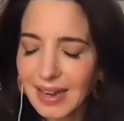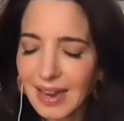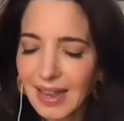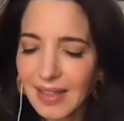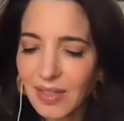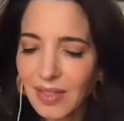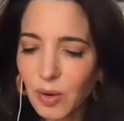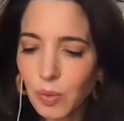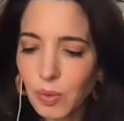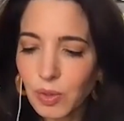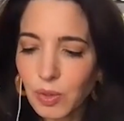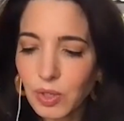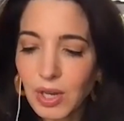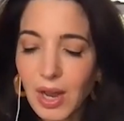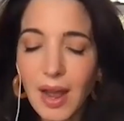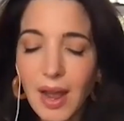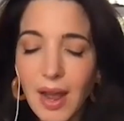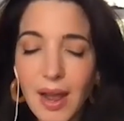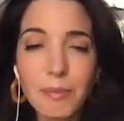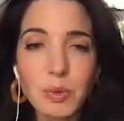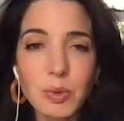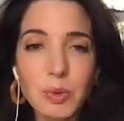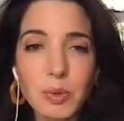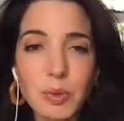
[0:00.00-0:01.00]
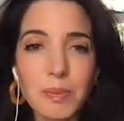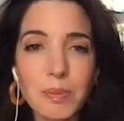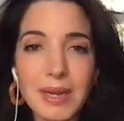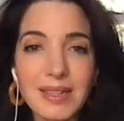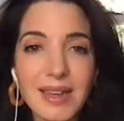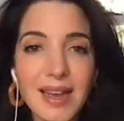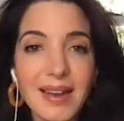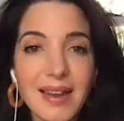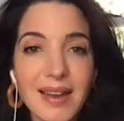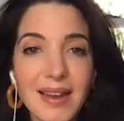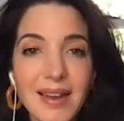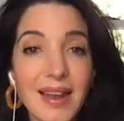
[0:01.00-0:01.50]
and there were times when my
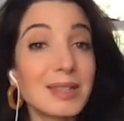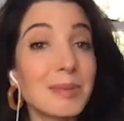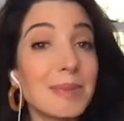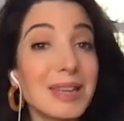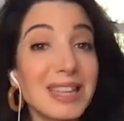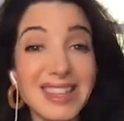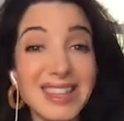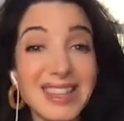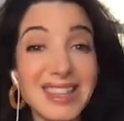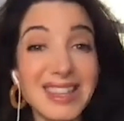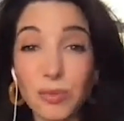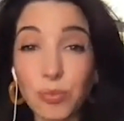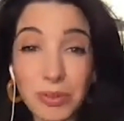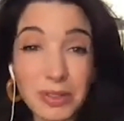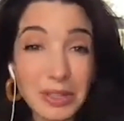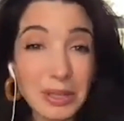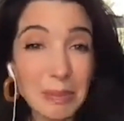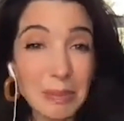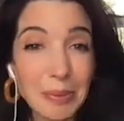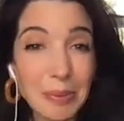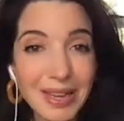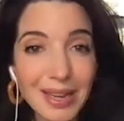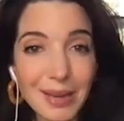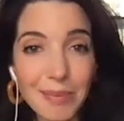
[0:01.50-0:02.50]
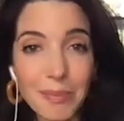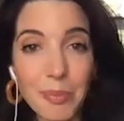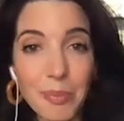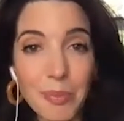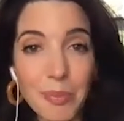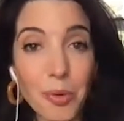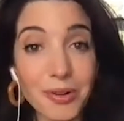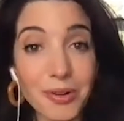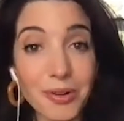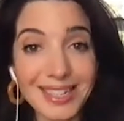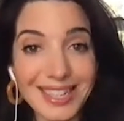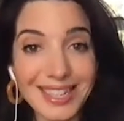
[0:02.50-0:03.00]
dad had to meet these really big,
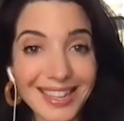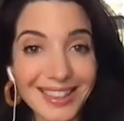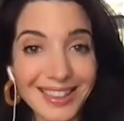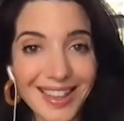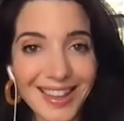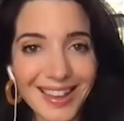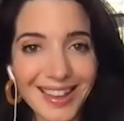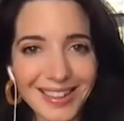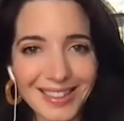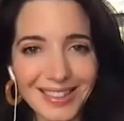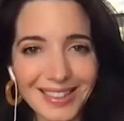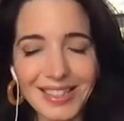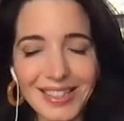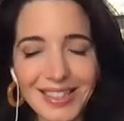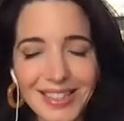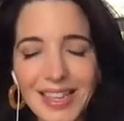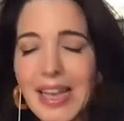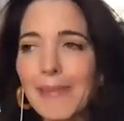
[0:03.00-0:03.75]
important deadlines.